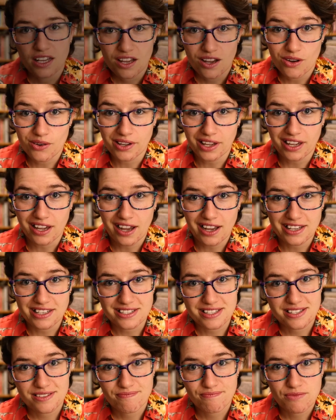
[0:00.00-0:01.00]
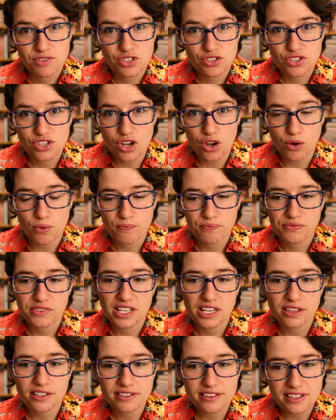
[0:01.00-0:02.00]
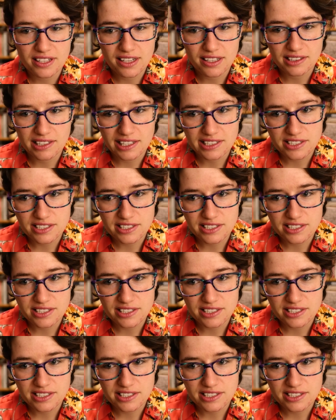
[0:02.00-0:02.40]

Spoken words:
Okay, guys, so the other thing I'd